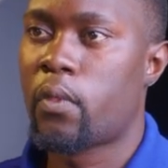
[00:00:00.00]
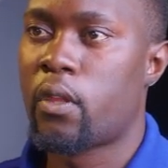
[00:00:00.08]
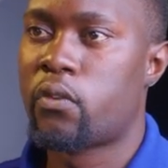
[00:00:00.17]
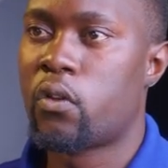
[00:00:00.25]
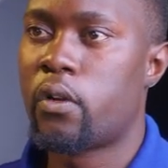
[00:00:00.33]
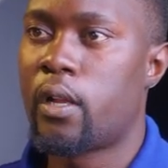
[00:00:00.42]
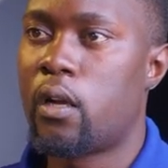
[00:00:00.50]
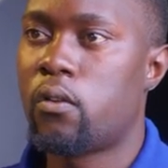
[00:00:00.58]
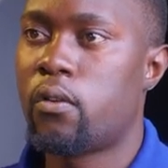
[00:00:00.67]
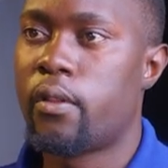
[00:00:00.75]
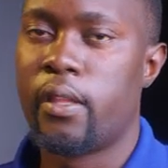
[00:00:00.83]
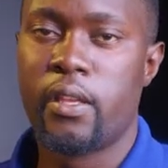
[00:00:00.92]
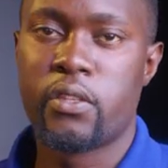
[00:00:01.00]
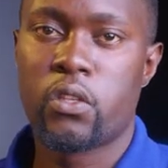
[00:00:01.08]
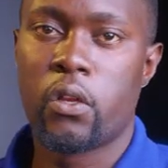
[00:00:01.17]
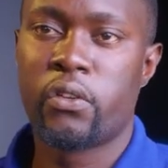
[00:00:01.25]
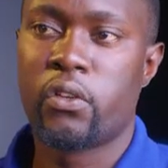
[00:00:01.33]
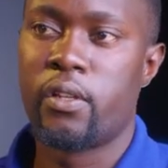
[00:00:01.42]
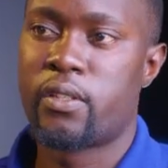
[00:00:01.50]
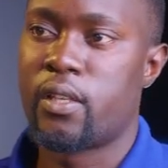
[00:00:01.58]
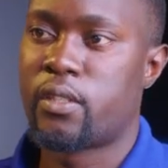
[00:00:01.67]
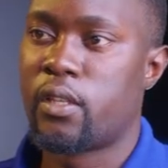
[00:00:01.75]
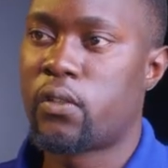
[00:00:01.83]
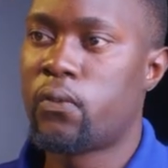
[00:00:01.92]
So now the installation is
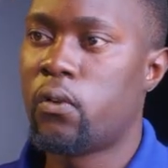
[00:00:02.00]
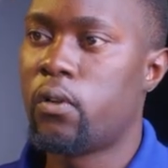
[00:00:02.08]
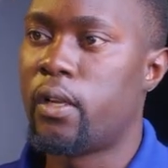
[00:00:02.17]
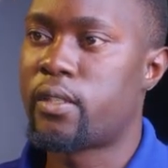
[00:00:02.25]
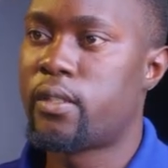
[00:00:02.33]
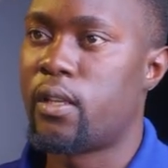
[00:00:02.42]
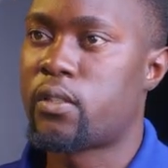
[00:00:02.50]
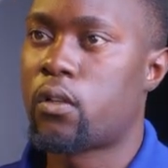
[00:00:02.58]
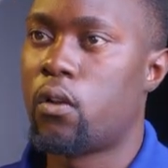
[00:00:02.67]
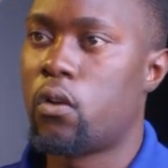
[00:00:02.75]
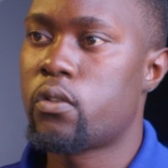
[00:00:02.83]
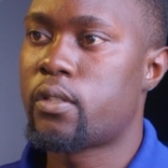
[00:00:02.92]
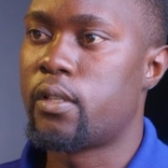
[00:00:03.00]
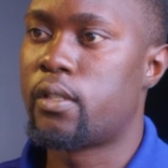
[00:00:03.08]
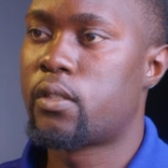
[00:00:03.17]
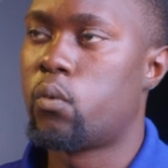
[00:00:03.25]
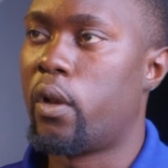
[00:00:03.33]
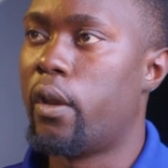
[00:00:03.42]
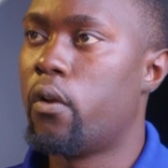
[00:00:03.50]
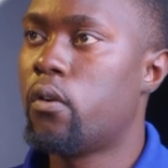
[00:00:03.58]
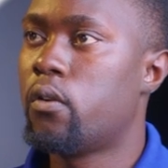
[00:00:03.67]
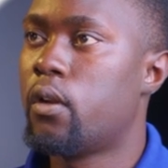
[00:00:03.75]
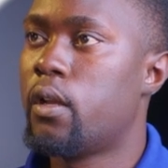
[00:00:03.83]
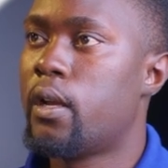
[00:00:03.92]
successful. Let's just close this window
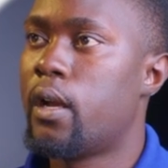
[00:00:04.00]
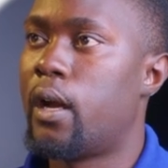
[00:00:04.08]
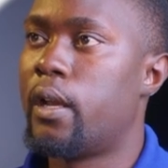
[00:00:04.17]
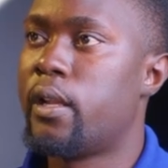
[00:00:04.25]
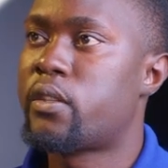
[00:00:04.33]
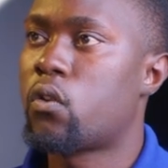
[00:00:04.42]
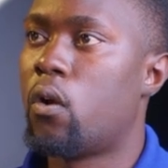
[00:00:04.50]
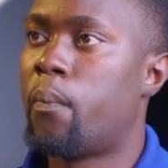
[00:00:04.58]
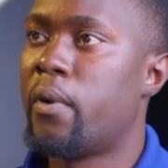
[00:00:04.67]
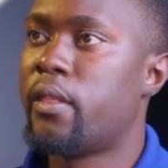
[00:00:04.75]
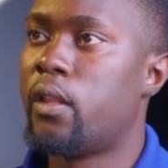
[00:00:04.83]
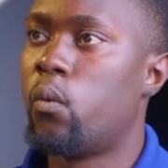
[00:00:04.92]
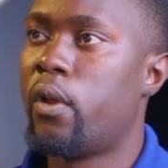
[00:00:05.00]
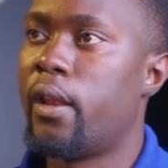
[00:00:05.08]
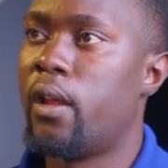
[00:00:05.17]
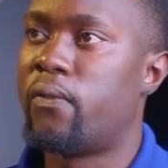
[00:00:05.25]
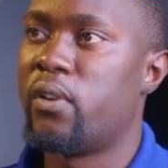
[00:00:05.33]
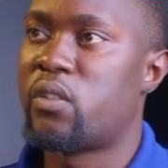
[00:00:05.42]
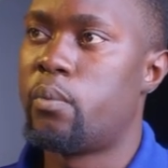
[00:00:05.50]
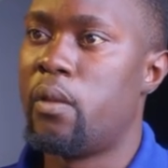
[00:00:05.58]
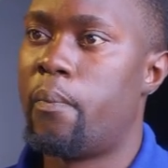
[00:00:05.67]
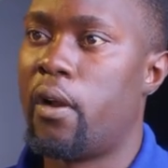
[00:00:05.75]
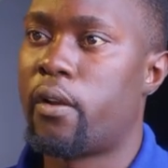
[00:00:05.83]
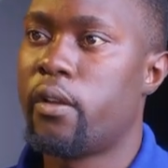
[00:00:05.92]
and let's open the WinFSP
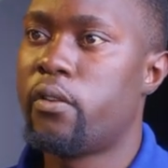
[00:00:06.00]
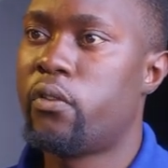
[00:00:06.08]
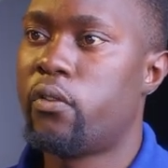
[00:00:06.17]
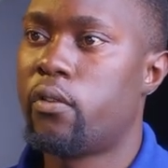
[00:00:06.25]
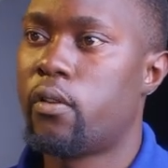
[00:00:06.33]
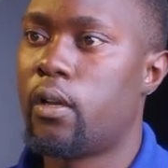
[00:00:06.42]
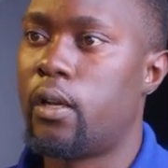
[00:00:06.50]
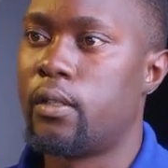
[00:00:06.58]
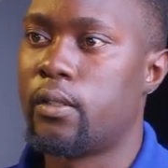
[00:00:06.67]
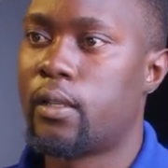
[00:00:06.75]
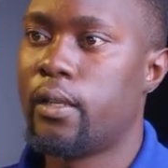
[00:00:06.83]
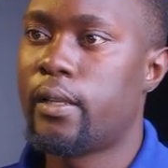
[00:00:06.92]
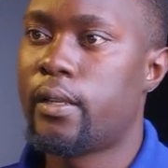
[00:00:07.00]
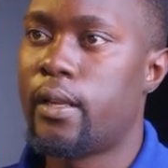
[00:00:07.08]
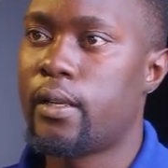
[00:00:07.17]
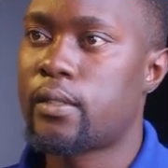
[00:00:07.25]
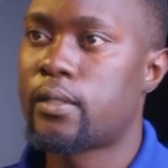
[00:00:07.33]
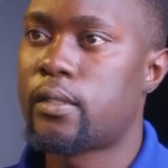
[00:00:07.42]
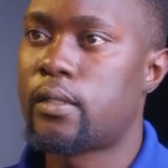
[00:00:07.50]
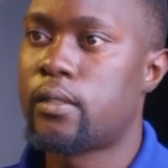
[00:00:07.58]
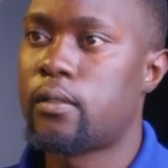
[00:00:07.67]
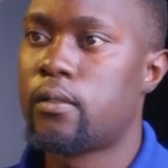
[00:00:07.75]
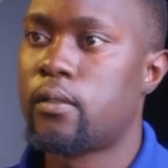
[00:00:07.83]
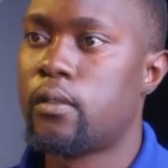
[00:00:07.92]
package and click next.
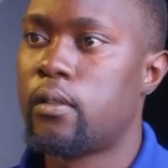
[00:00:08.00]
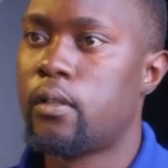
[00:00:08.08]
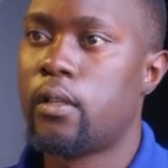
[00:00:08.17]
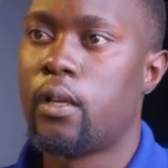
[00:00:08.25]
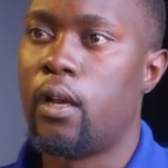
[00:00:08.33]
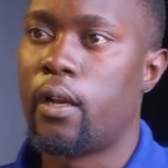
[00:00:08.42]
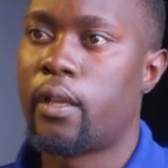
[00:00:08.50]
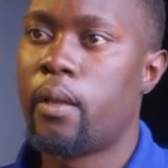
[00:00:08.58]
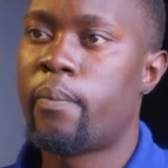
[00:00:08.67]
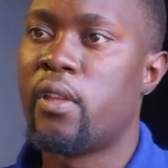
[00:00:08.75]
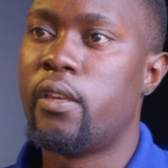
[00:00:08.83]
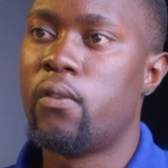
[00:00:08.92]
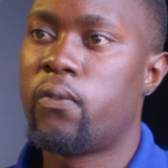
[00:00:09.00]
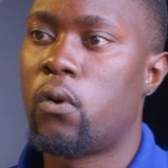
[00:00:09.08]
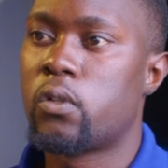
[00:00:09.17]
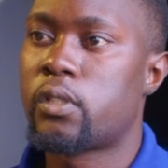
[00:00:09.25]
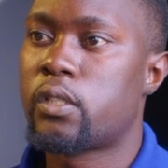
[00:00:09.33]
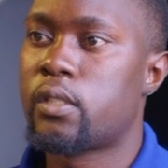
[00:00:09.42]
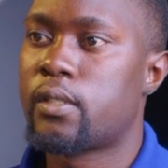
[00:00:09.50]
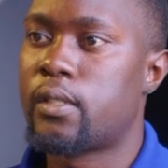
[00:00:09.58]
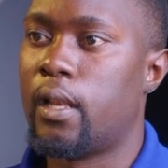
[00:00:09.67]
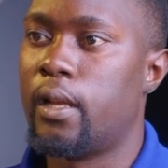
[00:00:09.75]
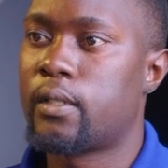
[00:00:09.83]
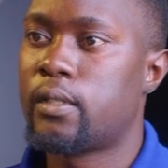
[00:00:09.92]
Uh, keep the defaults
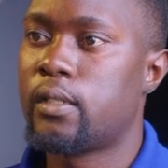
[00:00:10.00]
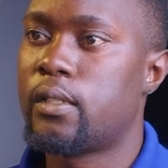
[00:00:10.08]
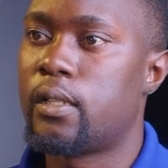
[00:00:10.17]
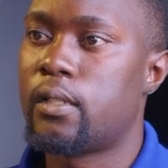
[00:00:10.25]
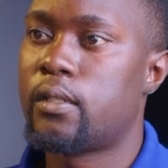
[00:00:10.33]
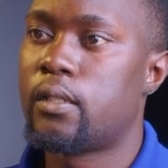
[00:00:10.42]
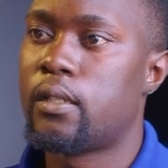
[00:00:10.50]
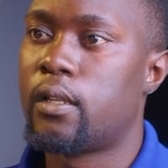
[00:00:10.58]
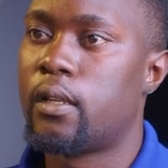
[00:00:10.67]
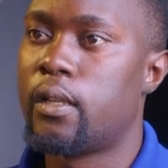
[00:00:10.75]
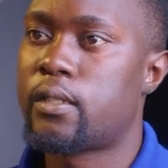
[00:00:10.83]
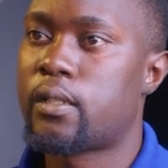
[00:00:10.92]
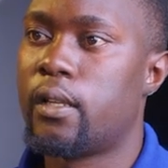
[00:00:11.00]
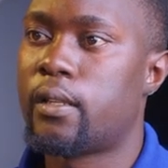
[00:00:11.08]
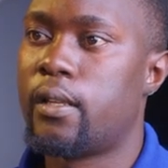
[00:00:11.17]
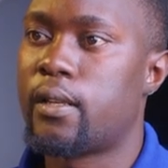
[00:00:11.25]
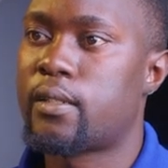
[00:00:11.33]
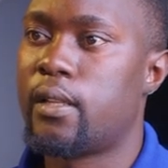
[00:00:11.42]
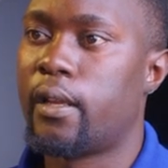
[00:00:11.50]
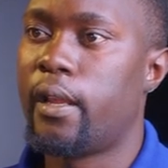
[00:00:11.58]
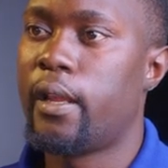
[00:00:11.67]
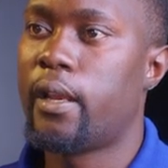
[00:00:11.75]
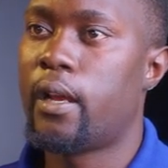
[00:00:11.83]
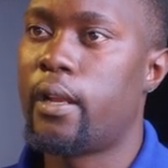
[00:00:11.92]
selected and let's click next
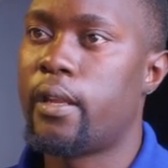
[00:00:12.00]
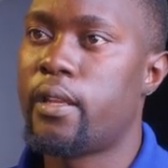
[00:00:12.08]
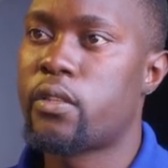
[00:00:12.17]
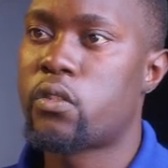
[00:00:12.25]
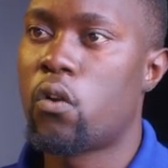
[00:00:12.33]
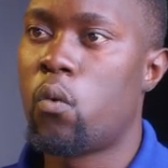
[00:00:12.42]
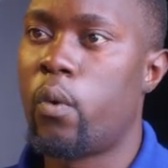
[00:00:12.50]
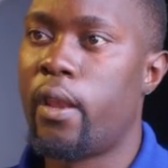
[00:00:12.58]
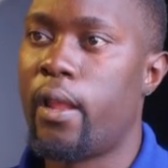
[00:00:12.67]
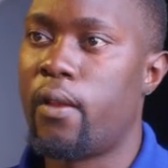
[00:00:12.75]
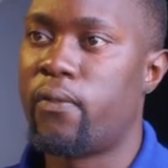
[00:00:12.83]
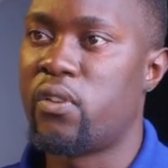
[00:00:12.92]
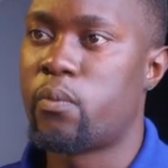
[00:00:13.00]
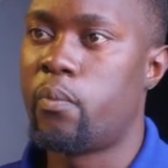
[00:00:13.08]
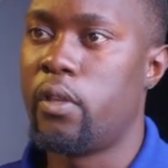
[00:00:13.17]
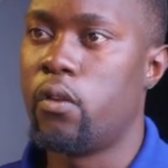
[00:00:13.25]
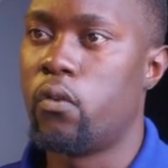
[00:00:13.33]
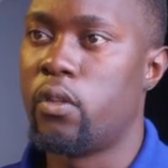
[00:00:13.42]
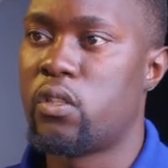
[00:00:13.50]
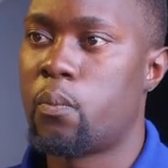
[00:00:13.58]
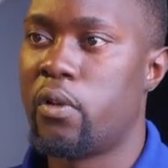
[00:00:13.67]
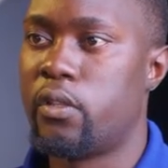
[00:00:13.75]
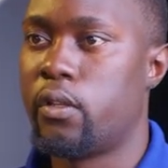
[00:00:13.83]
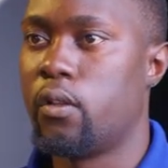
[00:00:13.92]
again and install WinFSP on this
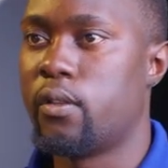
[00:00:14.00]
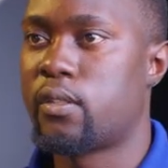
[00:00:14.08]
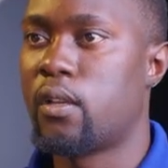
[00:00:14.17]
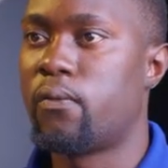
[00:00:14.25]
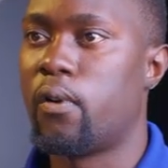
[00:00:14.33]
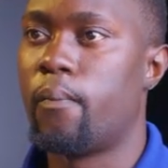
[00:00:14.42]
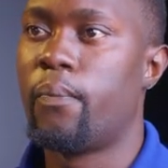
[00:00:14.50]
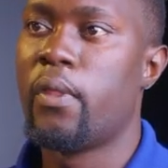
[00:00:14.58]
particular server.